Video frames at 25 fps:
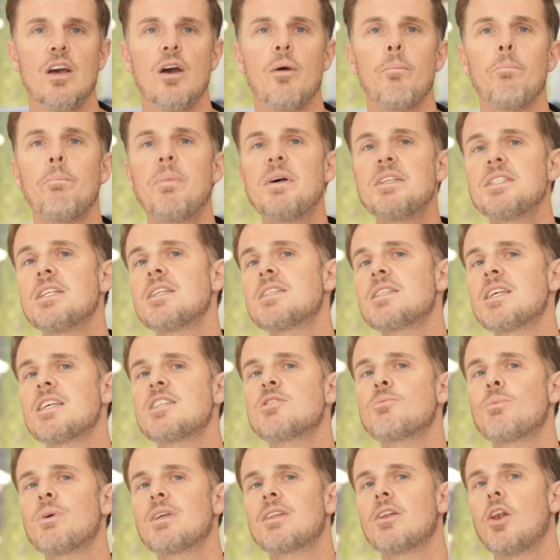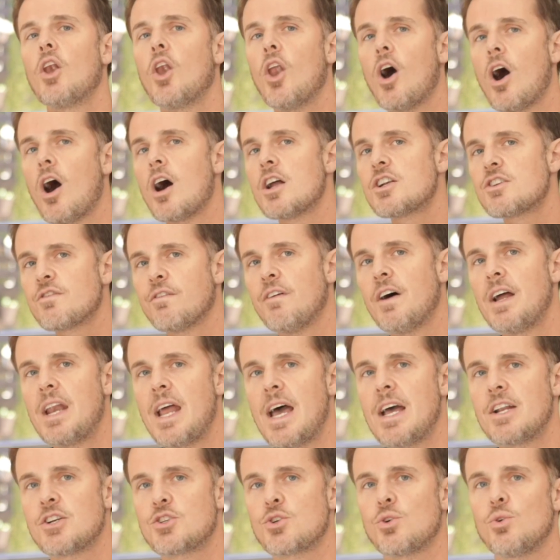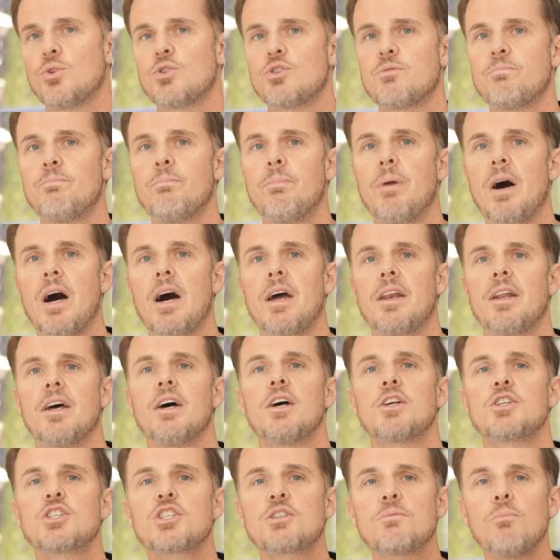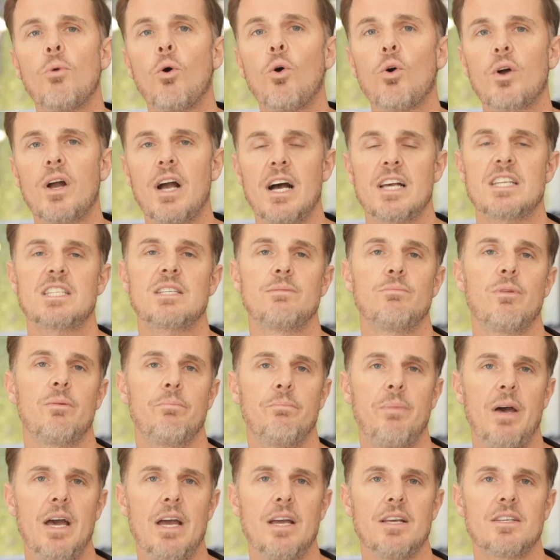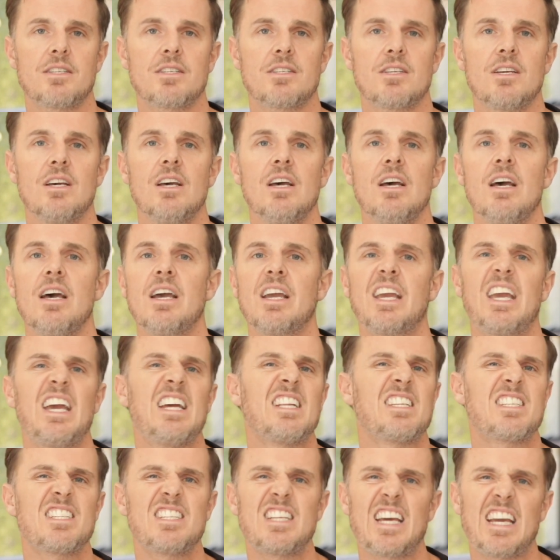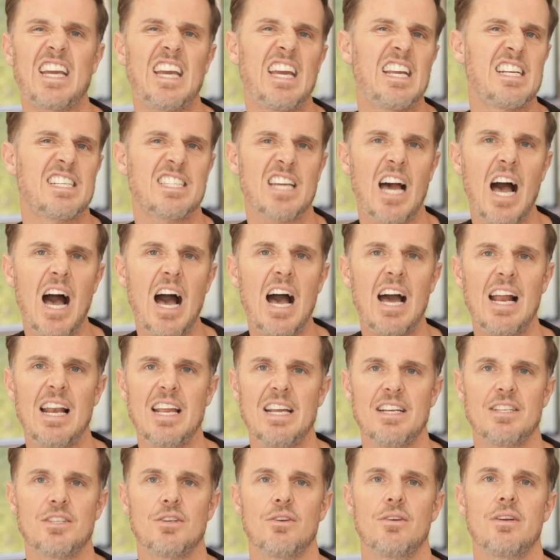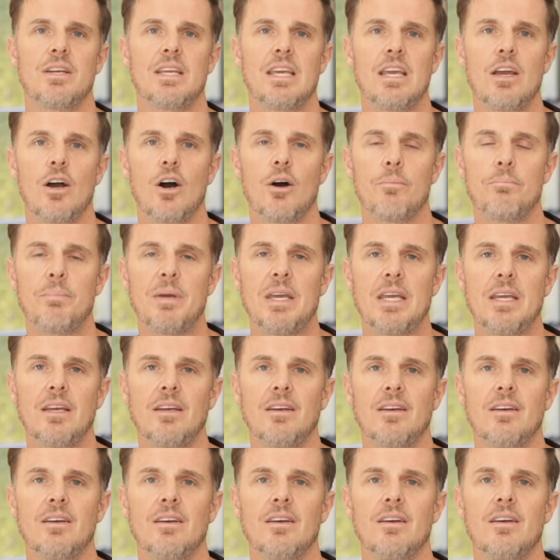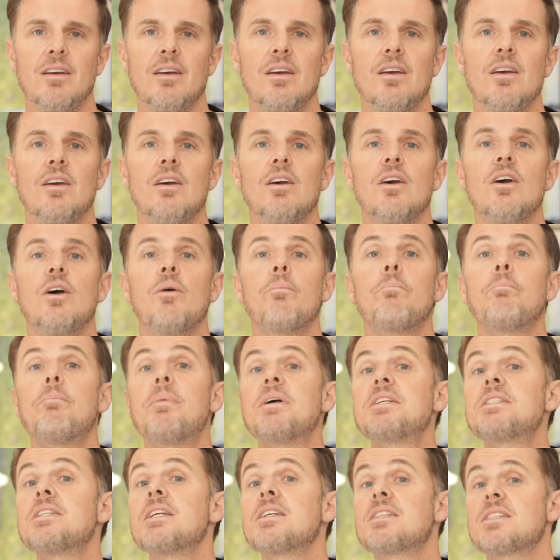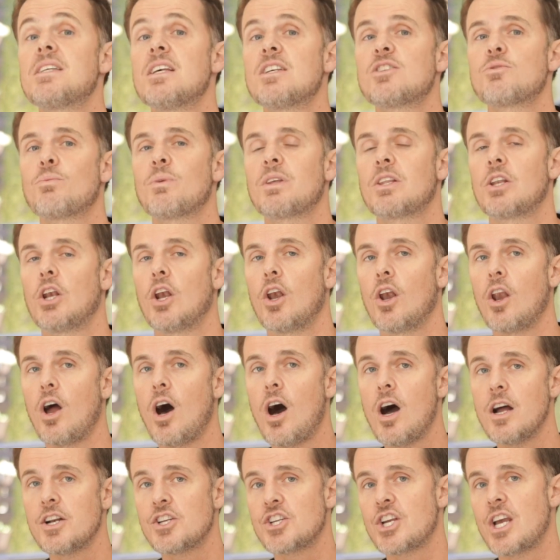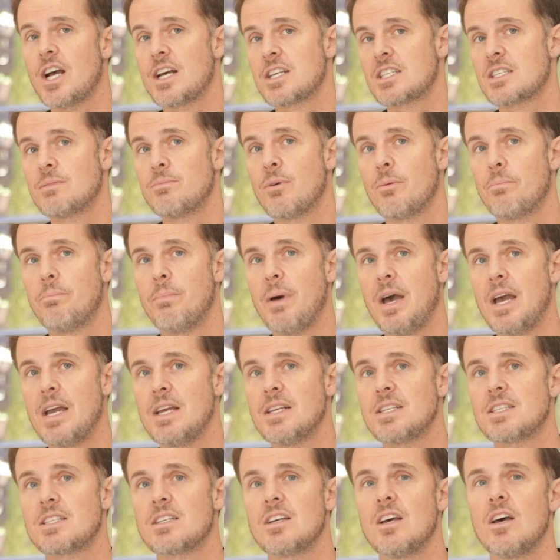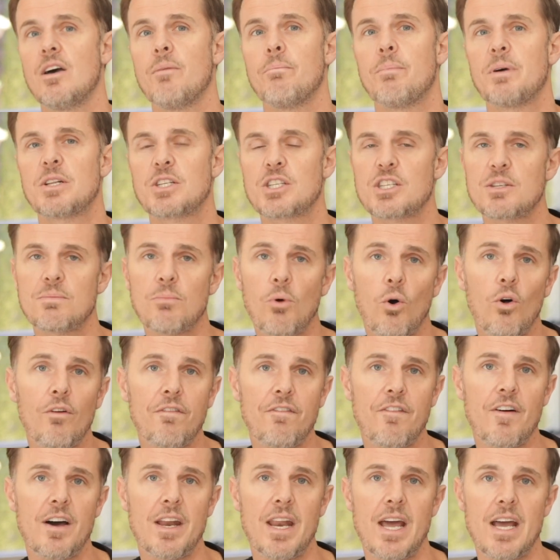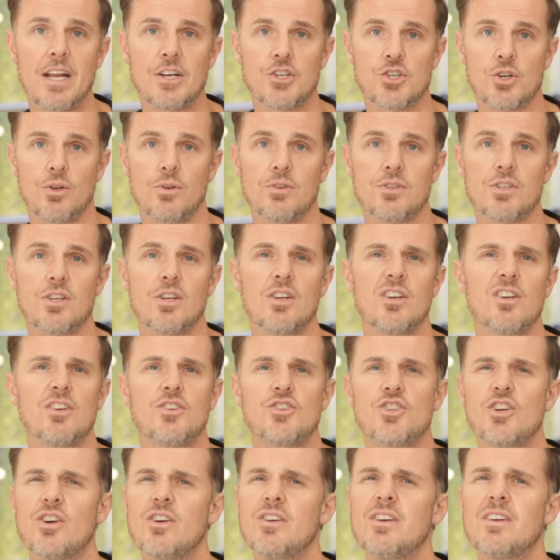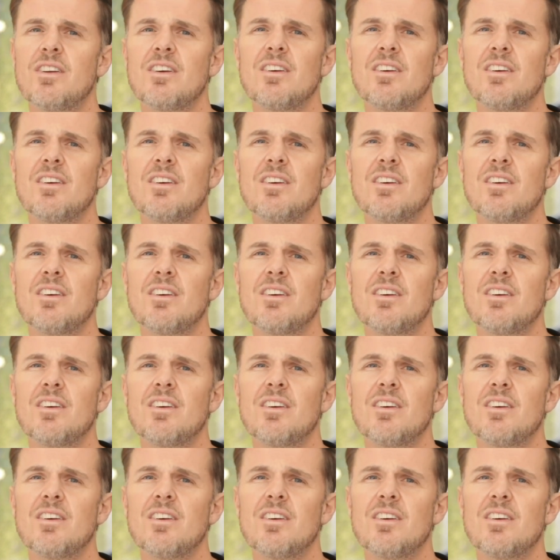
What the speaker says: Businesses with large financials but a small customer base can stick entirely to an ERP. Businesses with large customer base but small financials should